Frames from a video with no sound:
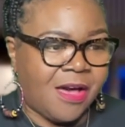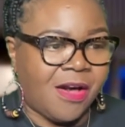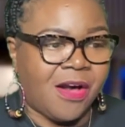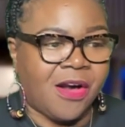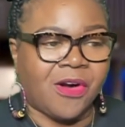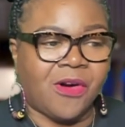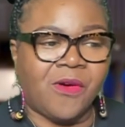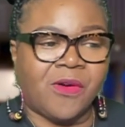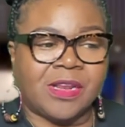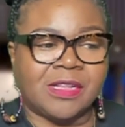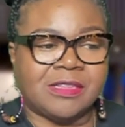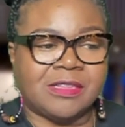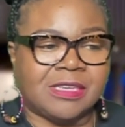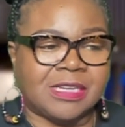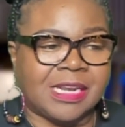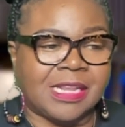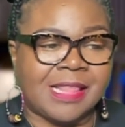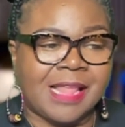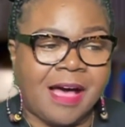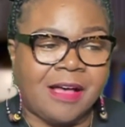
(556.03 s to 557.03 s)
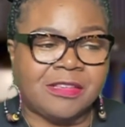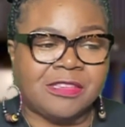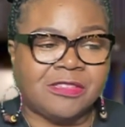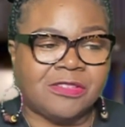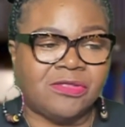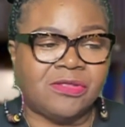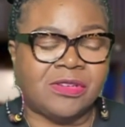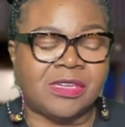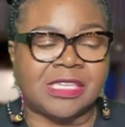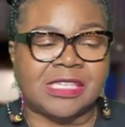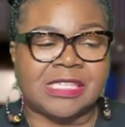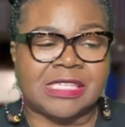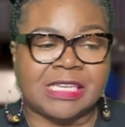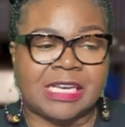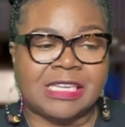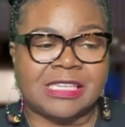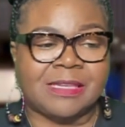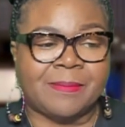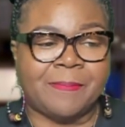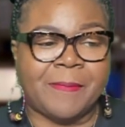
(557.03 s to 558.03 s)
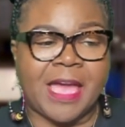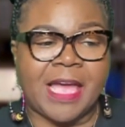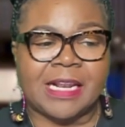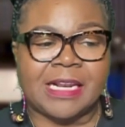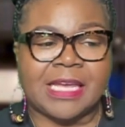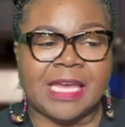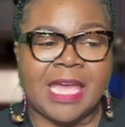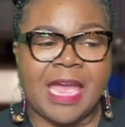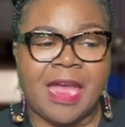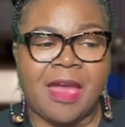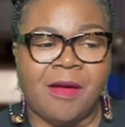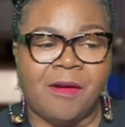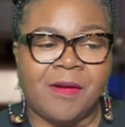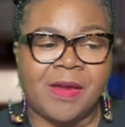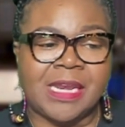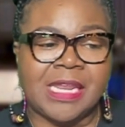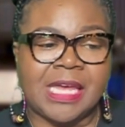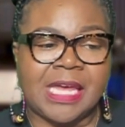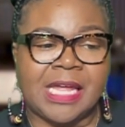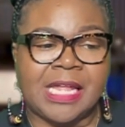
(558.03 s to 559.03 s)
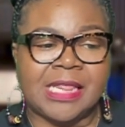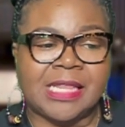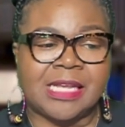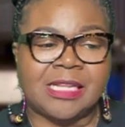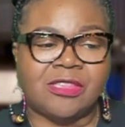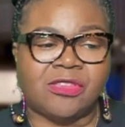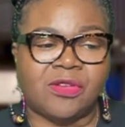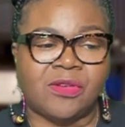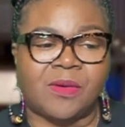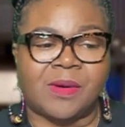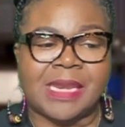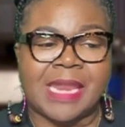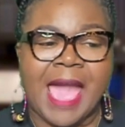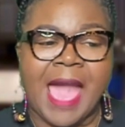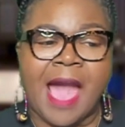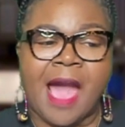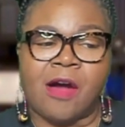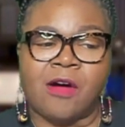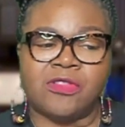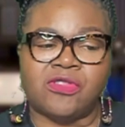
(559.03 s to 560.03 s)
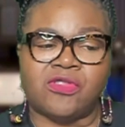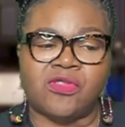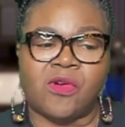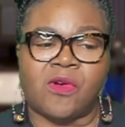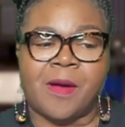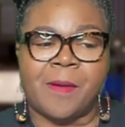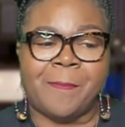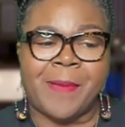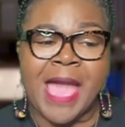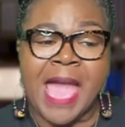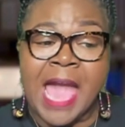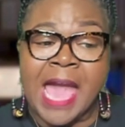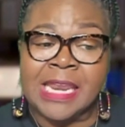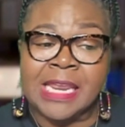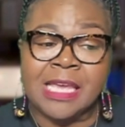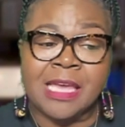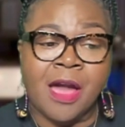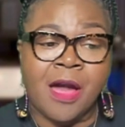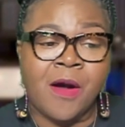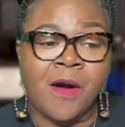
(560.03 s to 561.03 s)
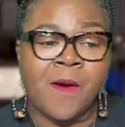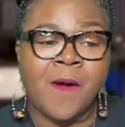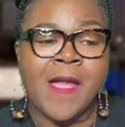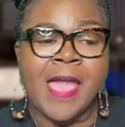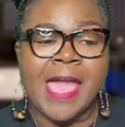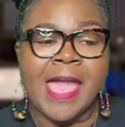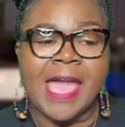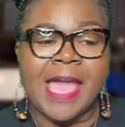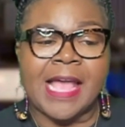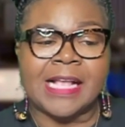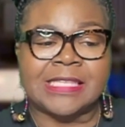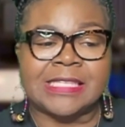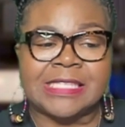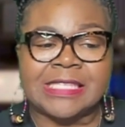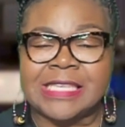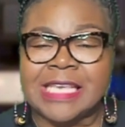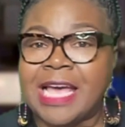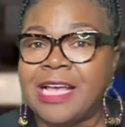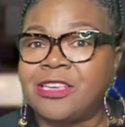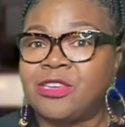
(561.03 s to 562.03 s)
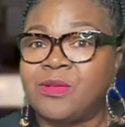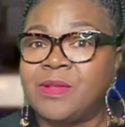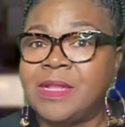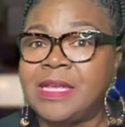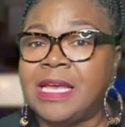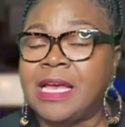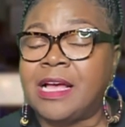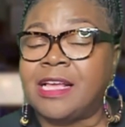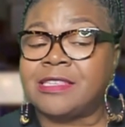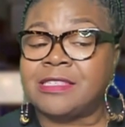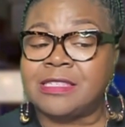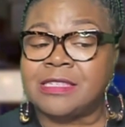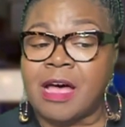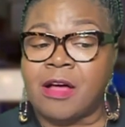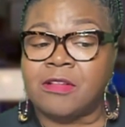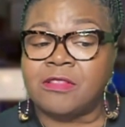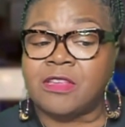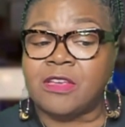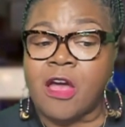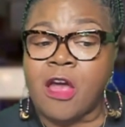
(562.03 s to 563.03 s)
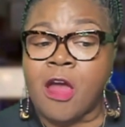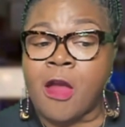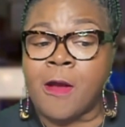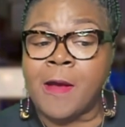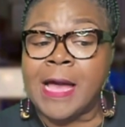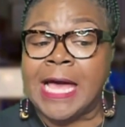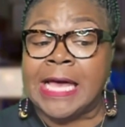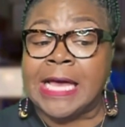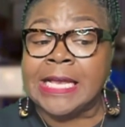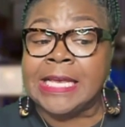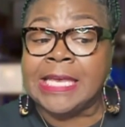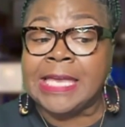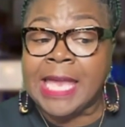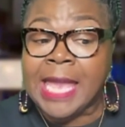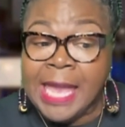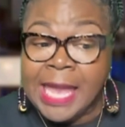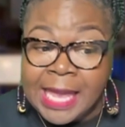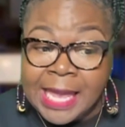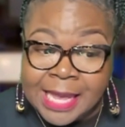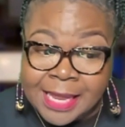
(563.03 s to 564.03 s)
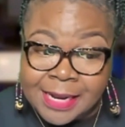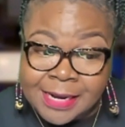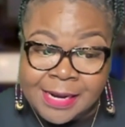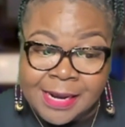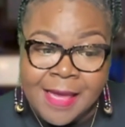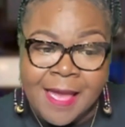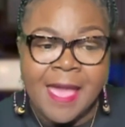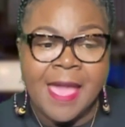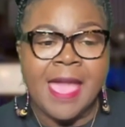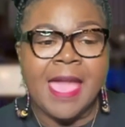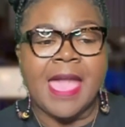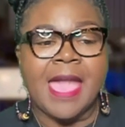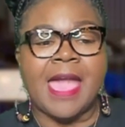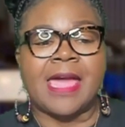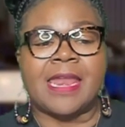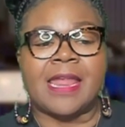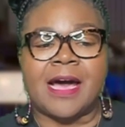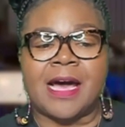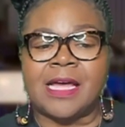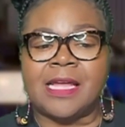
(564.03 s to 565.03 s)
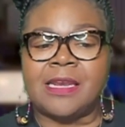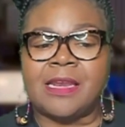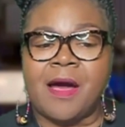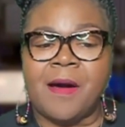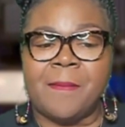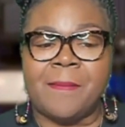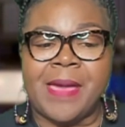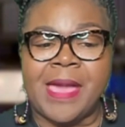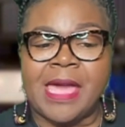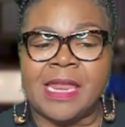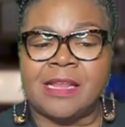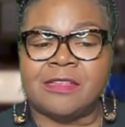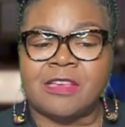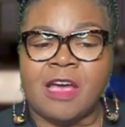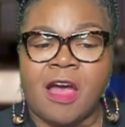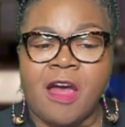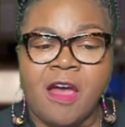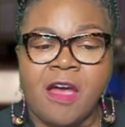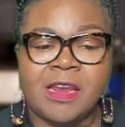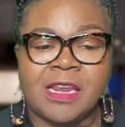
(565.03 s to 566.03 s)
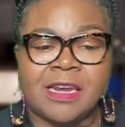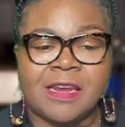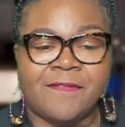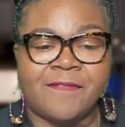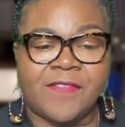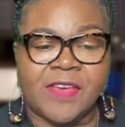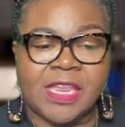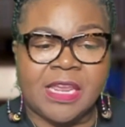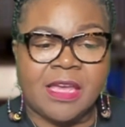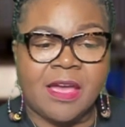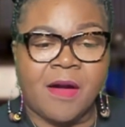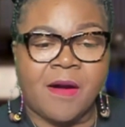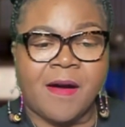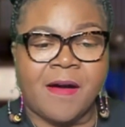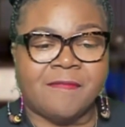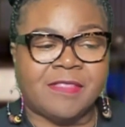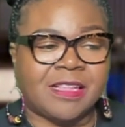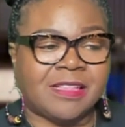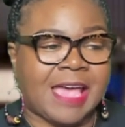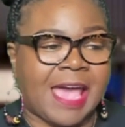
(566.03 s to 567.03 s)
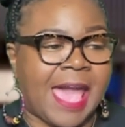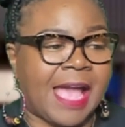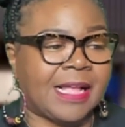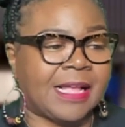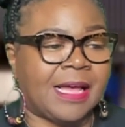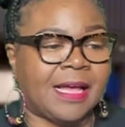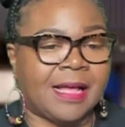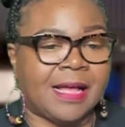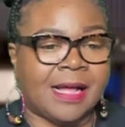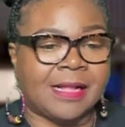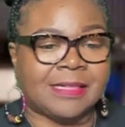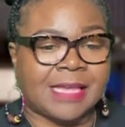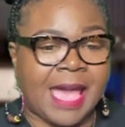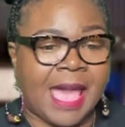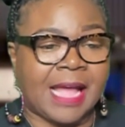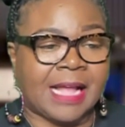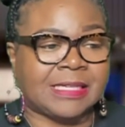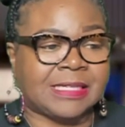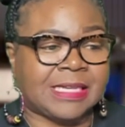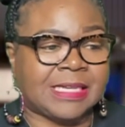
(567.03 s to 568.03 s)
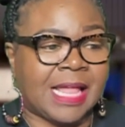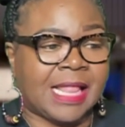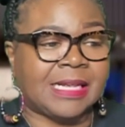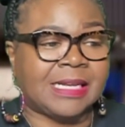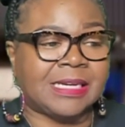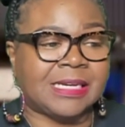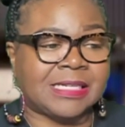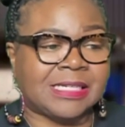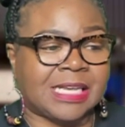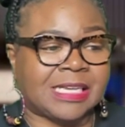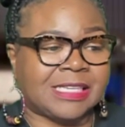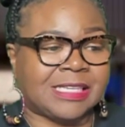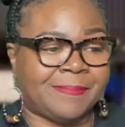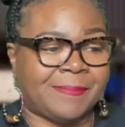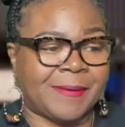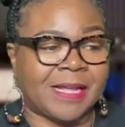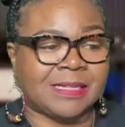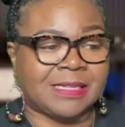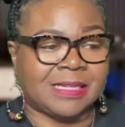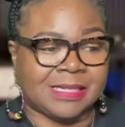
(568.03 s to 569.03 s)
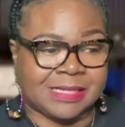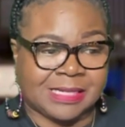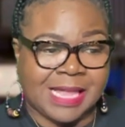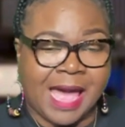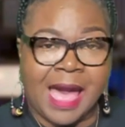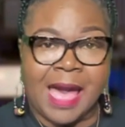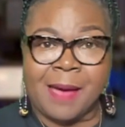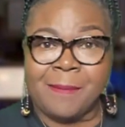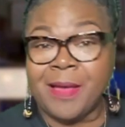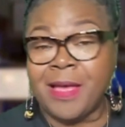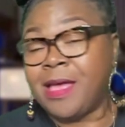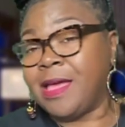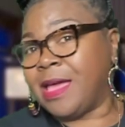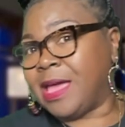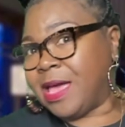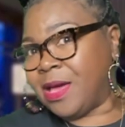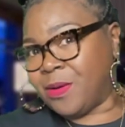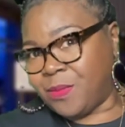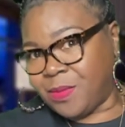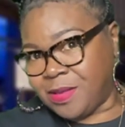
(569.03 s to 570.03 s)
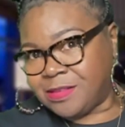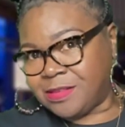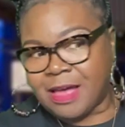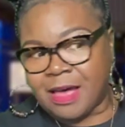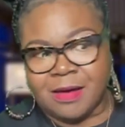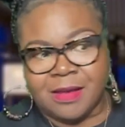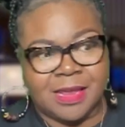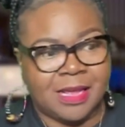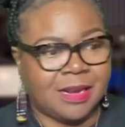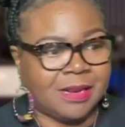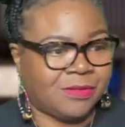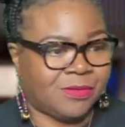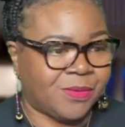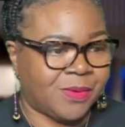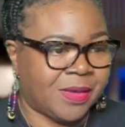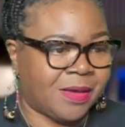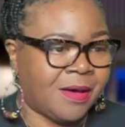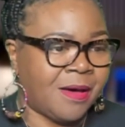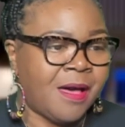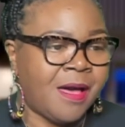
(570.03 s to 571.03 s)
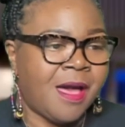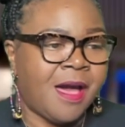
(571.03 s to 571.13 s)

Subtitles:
According to the lawsuit, the suspect carried Eiland to an outdoor patio and sexually assaulted her again. An unknown man is heard in the video of the attack telling the suspect to stop, and we saw that as well.